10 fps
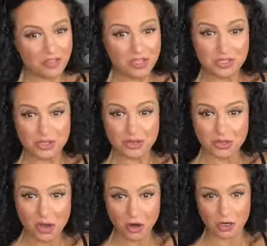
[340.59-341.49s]
So
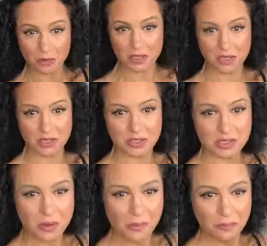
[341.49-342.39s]
add this to your
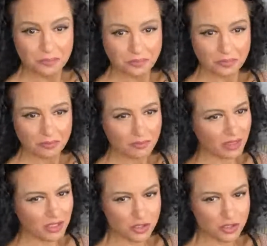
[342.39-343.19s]
cart because